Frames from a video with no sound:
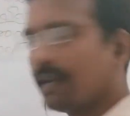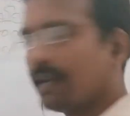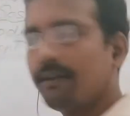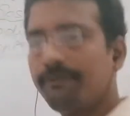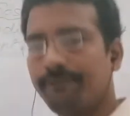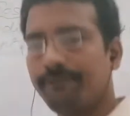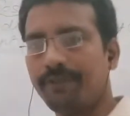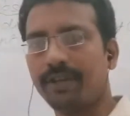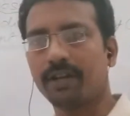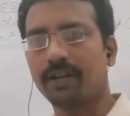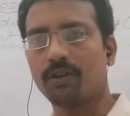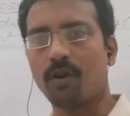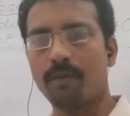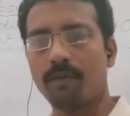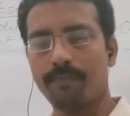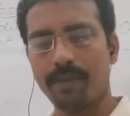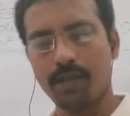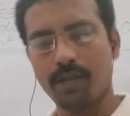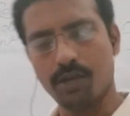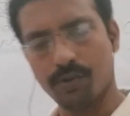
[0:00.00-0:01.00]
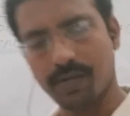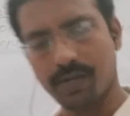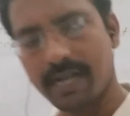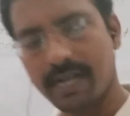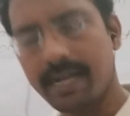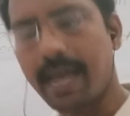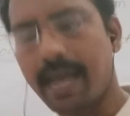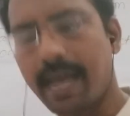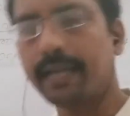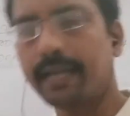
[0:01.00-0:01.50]
a fair copy, you can
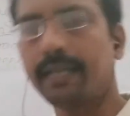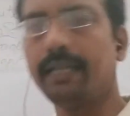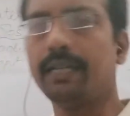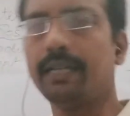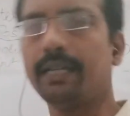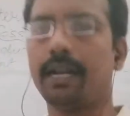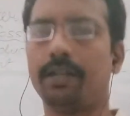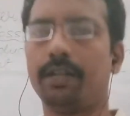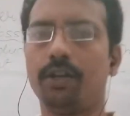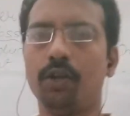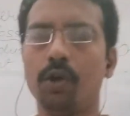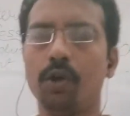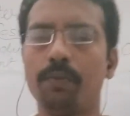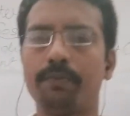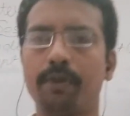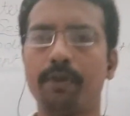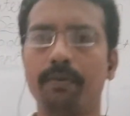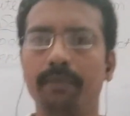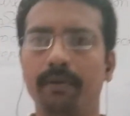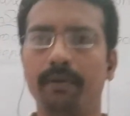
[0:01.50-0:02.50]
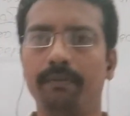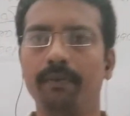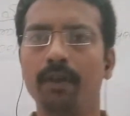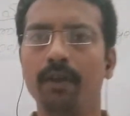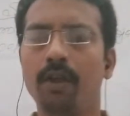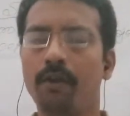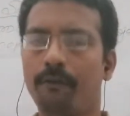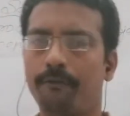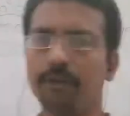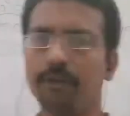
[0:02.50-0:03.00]
directly write, no problem.
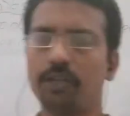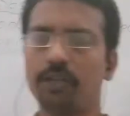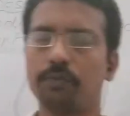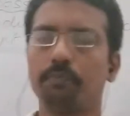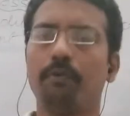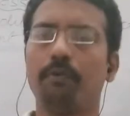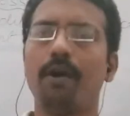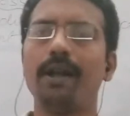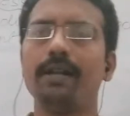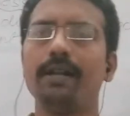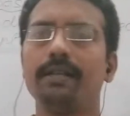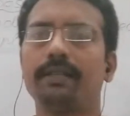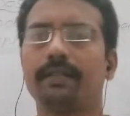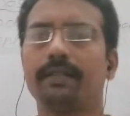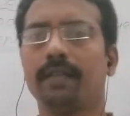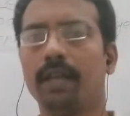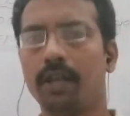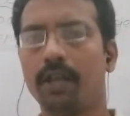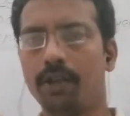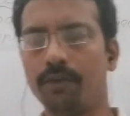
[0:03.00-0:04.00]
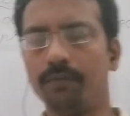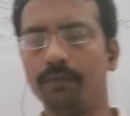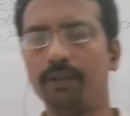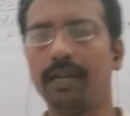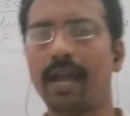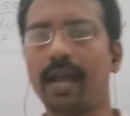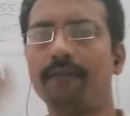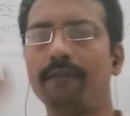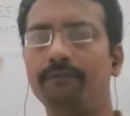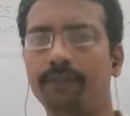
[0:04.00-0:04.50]
Which points you would
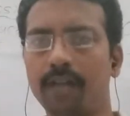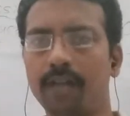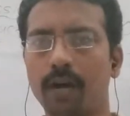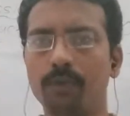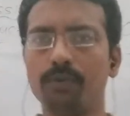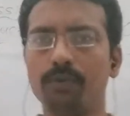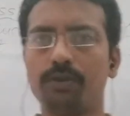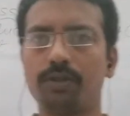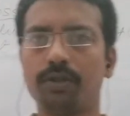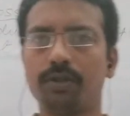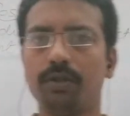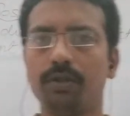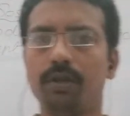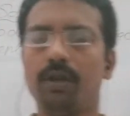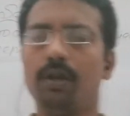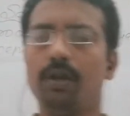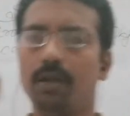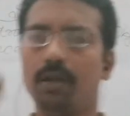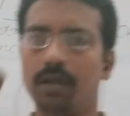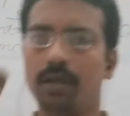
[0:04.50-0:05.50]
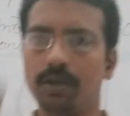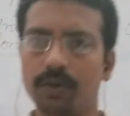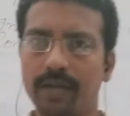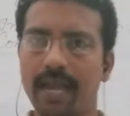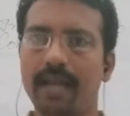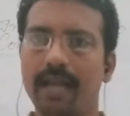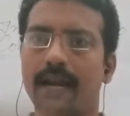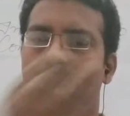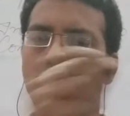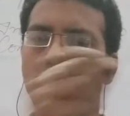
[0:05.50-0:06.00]
have doubt, you
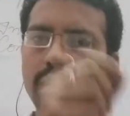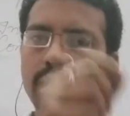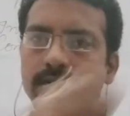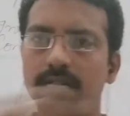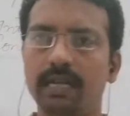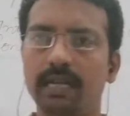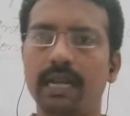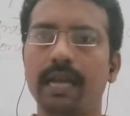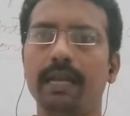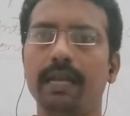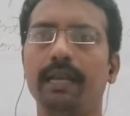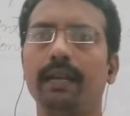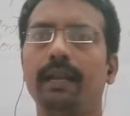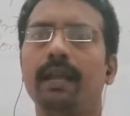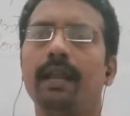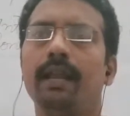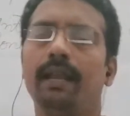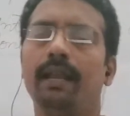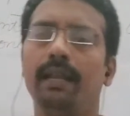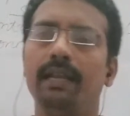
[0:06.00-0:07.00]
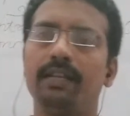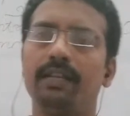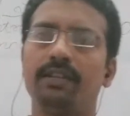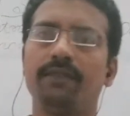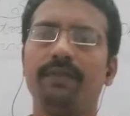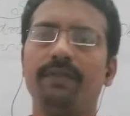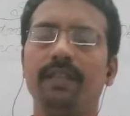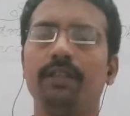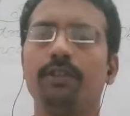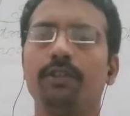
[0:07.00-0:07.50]
can underline. Later
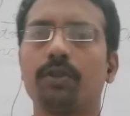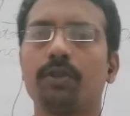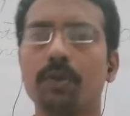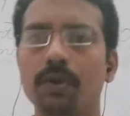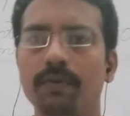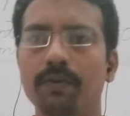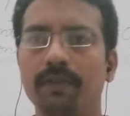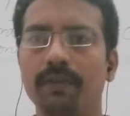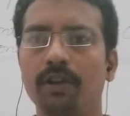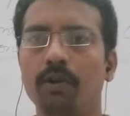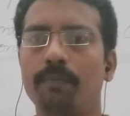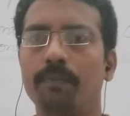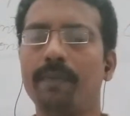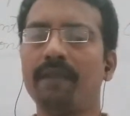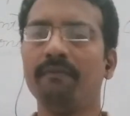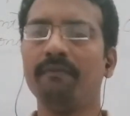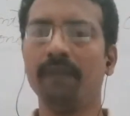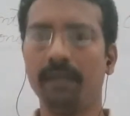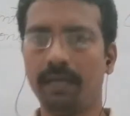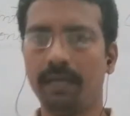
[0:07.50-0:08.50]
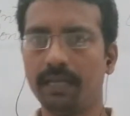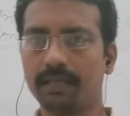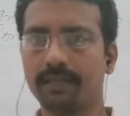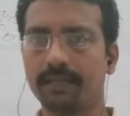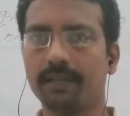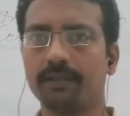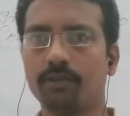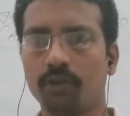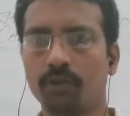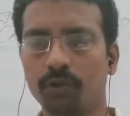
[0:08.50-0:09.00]
when the school will open, we'll
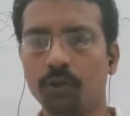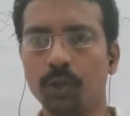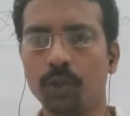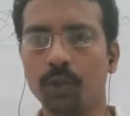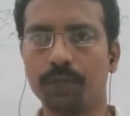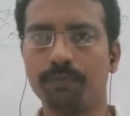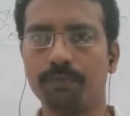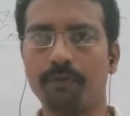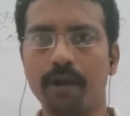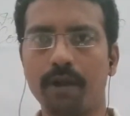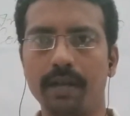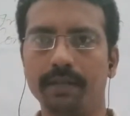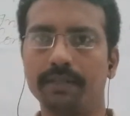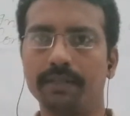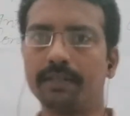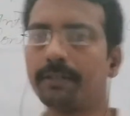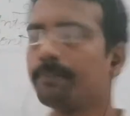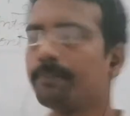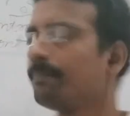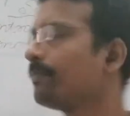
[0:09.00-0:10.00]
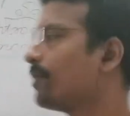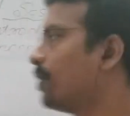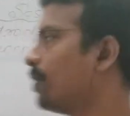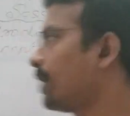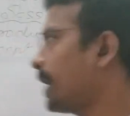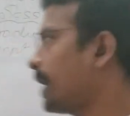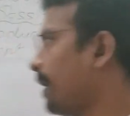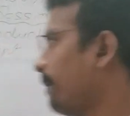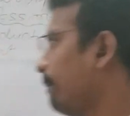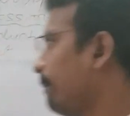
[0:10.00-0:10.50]
discuss on those points.
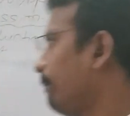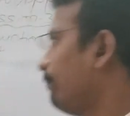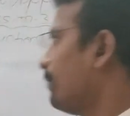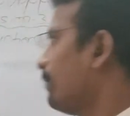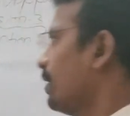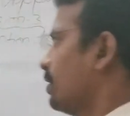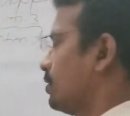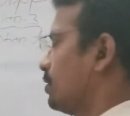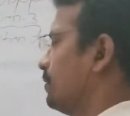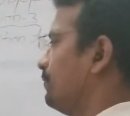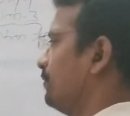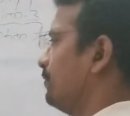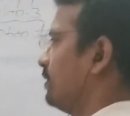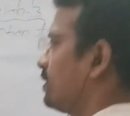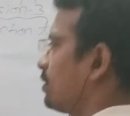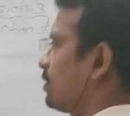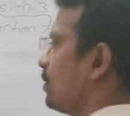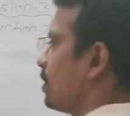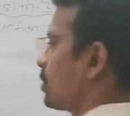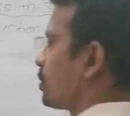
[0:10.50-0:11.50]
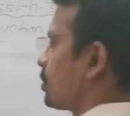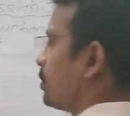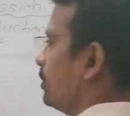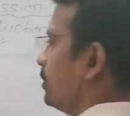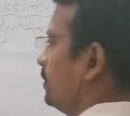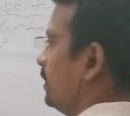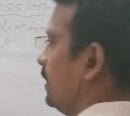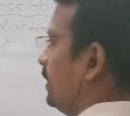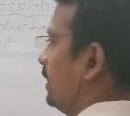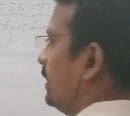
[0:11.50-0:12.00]
Okay, so first
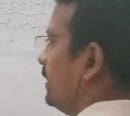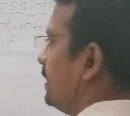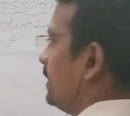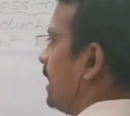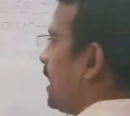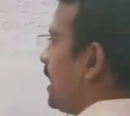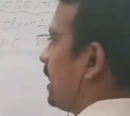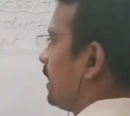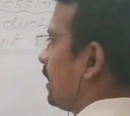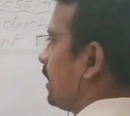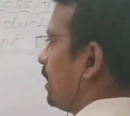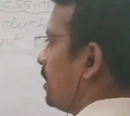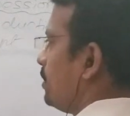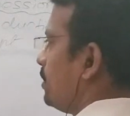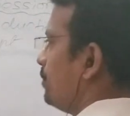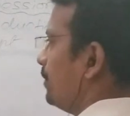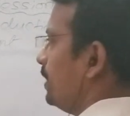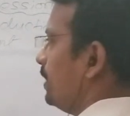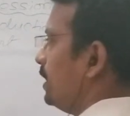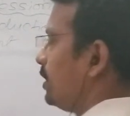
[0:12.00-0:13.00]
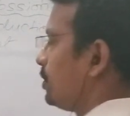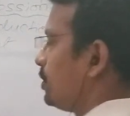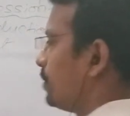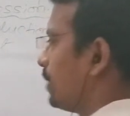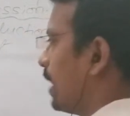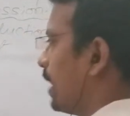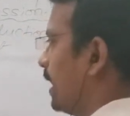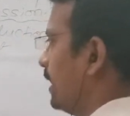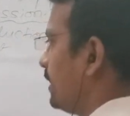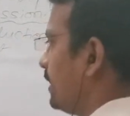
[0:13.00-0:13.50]
question that you need to
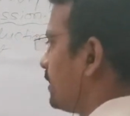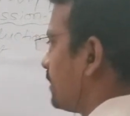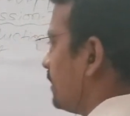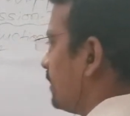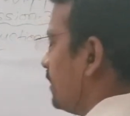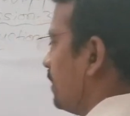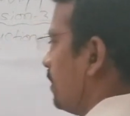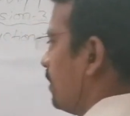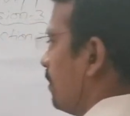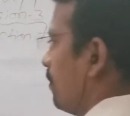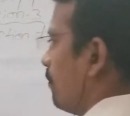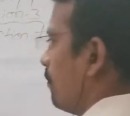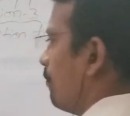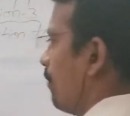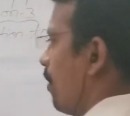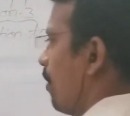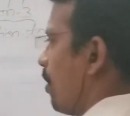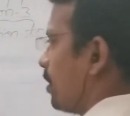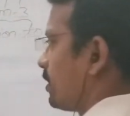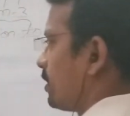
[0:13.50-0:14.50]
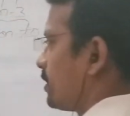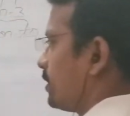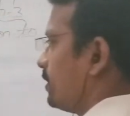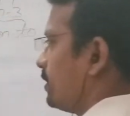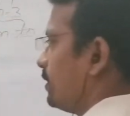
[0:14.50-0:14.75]
write: what